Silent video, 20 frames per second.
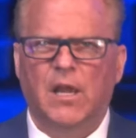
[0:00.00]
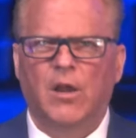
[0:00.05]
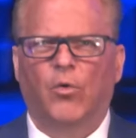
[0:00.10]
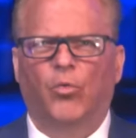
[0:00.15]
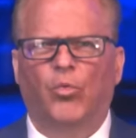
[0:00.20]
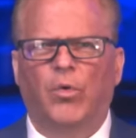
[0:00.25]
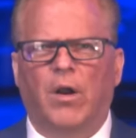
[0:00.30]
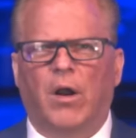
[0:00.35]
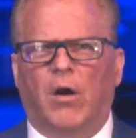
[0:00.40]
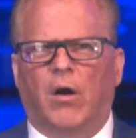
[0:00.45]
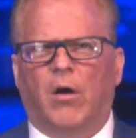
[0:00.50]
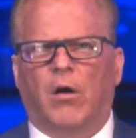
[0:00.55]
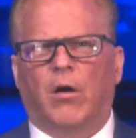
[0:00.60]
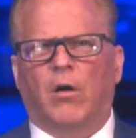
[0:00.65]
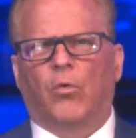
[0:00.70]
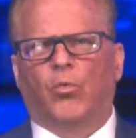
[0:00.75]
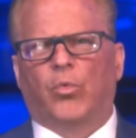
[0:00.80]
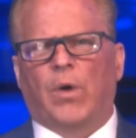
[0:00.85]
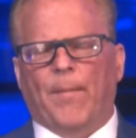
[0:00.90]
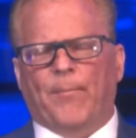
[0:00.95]

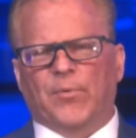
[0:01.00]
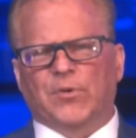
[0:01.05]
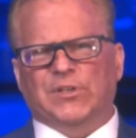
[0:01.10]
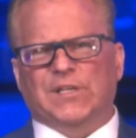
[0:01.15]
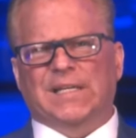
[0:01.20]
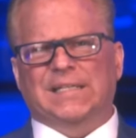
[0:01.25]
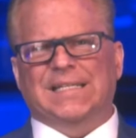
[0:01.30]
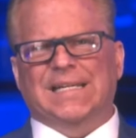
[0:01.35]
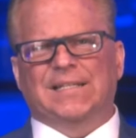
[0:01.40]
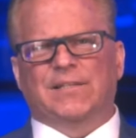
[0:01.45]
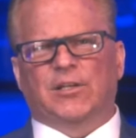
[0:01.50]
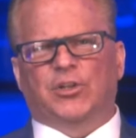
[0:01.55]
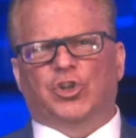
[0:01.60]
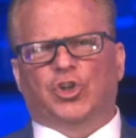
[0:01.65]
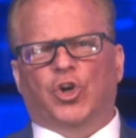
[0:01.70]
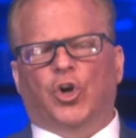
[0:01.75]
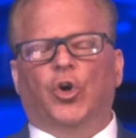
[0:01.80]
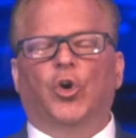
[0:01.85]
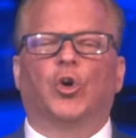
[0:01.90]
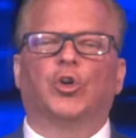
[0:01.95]
are representing the
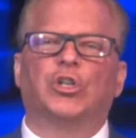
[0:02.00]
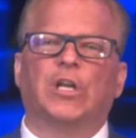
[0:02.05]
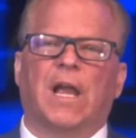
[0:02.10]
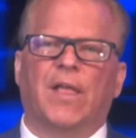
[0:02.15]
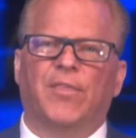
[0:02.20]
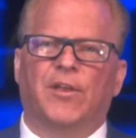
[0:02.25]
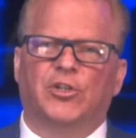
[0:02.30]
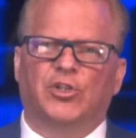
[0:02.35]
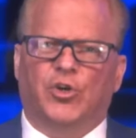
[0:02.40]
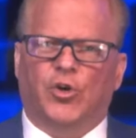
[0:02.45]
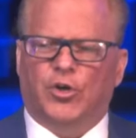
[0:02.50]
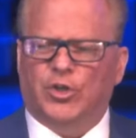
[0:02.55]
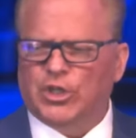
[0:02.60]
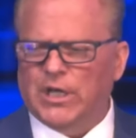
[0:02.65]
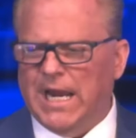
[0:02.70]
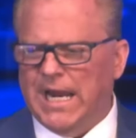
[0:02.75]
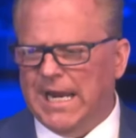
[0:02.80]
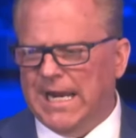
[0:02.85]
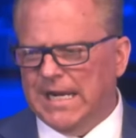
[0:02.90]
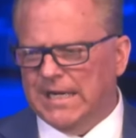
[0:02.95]
church and the church
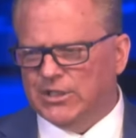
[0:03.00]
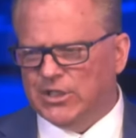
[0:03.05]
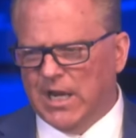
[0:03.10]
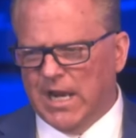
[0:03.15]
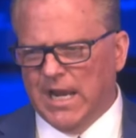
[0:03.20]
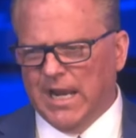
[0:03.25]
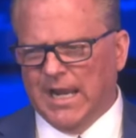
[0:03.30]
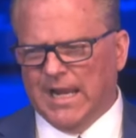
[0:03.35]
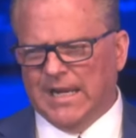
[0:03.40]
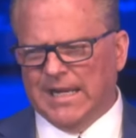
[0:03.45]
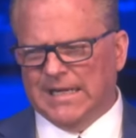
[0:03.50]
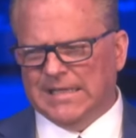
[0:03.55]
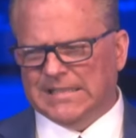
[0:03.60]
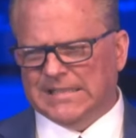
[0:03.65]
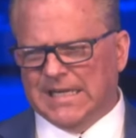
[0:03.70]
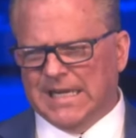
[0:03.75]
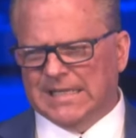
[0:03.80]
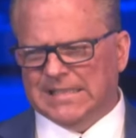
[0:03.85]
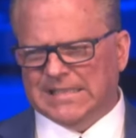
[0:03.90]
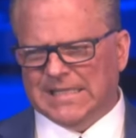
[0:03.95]
age. And he
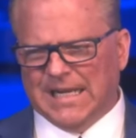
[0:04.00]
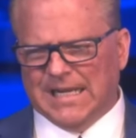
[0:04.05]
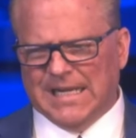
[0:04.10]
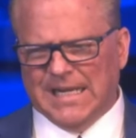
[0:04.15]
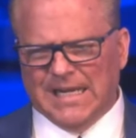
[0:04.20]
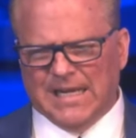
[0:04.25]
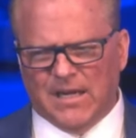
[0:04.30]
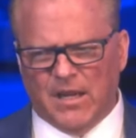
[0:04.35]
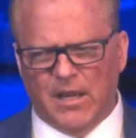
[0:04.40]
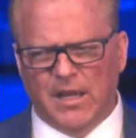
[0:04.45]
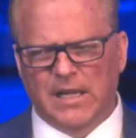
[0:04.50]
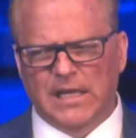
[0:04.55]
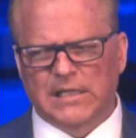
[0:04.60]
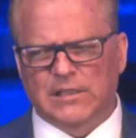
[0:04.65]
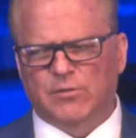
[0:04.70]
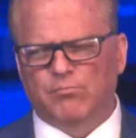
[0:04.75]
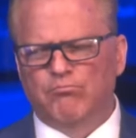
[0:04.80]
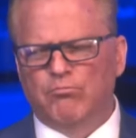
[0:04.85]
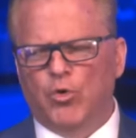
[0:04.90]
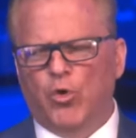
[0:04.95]
says that he
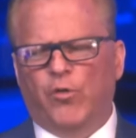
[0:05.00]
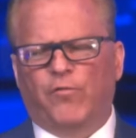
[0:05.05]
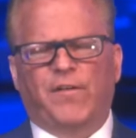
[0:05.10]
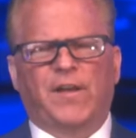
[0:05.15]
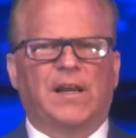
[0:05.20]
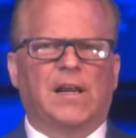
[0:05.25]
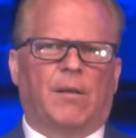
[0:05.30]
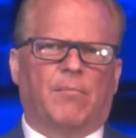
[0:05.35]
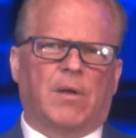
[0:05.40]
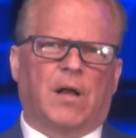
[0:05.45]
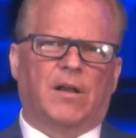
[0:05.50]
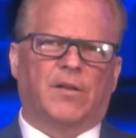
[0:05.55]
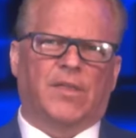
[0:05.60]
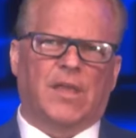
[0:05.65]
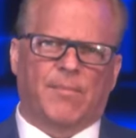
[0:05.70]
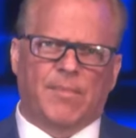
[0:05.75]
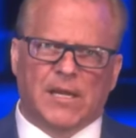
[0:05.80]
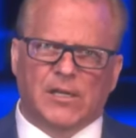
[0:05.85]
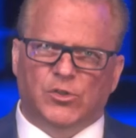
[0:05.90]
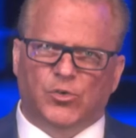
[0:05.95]
is moving among
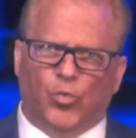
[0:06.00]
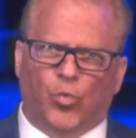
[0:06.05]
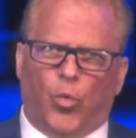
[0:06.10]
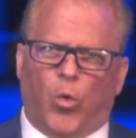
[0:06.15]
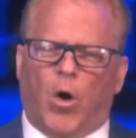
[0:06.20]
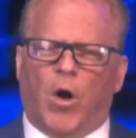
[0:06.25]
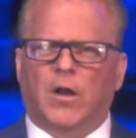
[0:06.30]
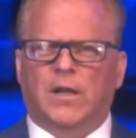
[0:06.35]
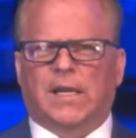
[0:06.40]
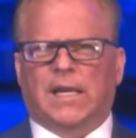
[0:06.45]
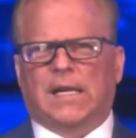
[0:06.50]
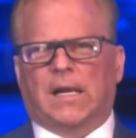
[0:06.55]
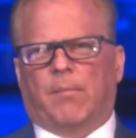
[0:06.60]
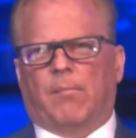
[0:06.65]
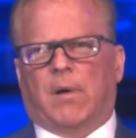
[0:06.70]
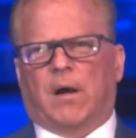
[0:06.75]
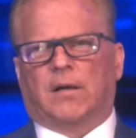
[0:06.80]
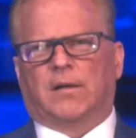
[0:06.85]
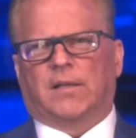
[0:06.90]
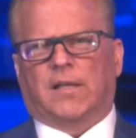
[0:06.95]
them, he's walking
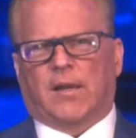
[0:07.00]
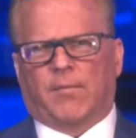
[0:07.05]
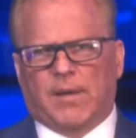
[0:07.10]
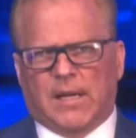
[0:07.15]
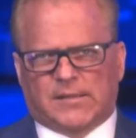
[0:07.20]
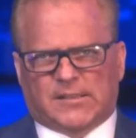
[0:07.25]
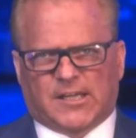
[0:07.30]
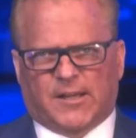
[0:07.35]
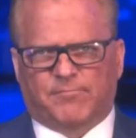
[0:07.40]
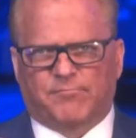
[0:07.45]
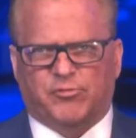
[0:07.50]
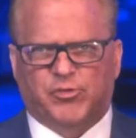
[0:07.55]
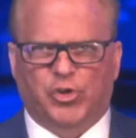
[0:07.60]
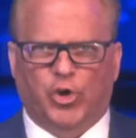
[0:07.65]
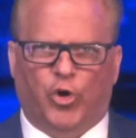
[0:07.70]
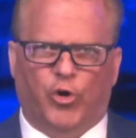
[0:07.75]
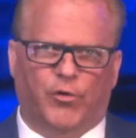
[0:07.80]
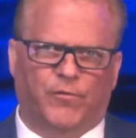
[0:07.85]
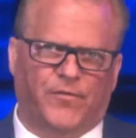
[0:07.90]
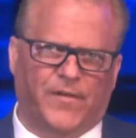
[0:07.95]
among them, he's
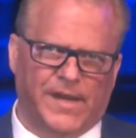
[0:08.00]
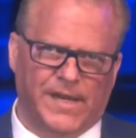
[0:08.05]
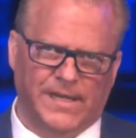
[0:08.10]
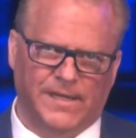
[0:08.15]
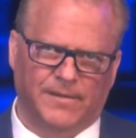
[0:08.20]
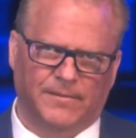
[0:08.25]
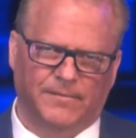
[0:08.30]
observing.